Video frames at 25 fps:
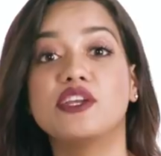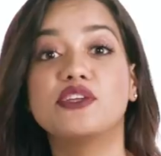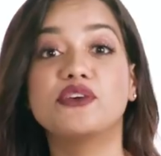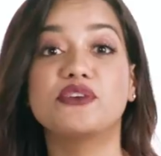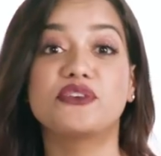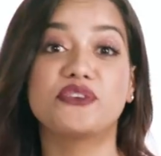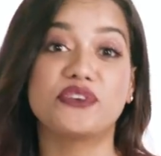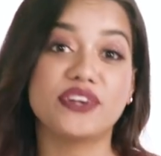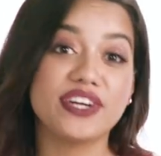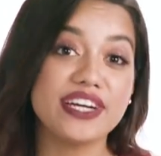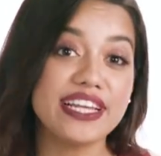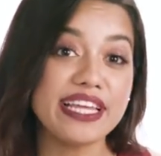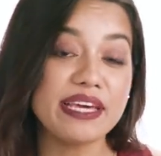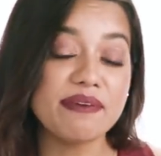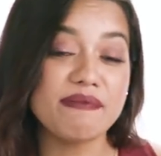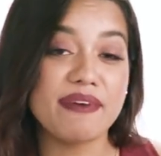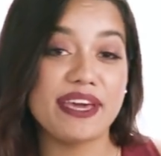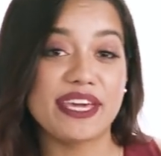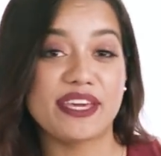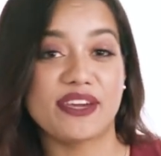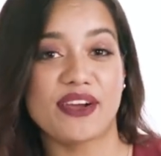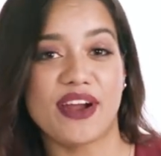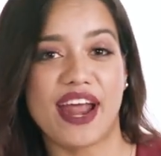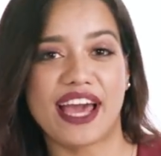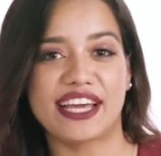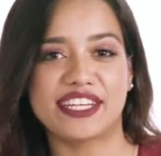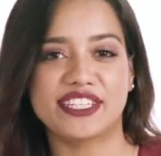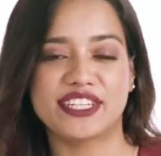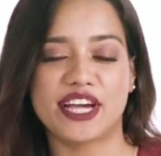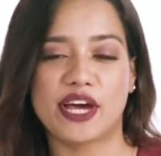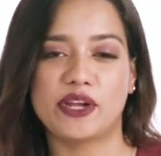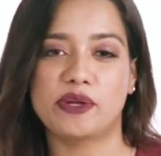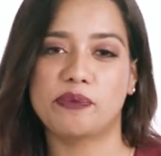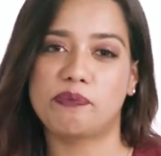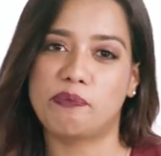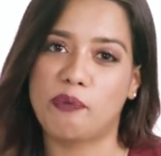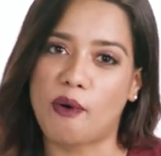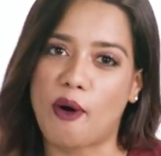To really make your
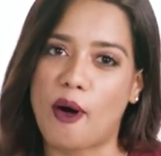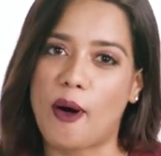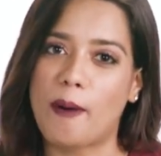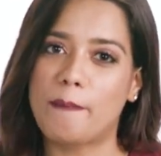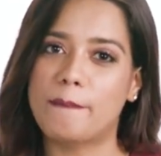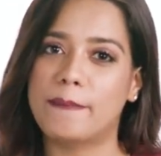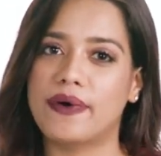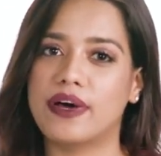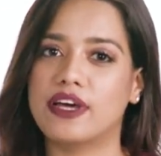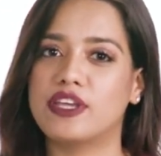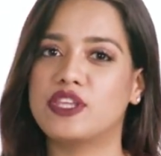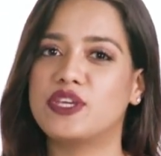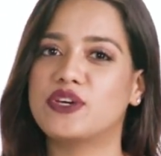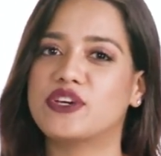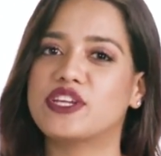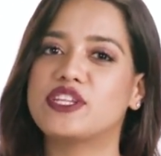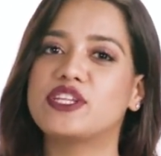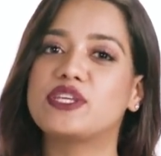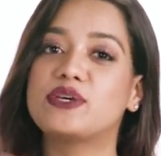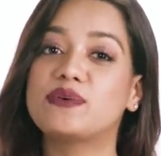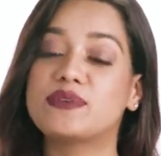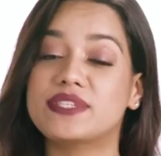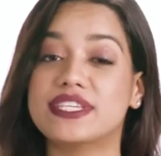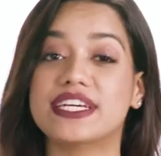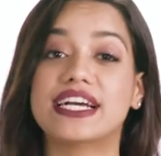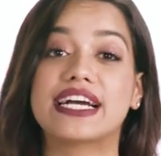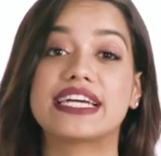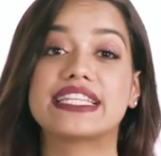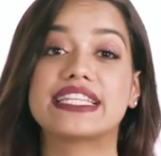eyeshadow pop, you can use a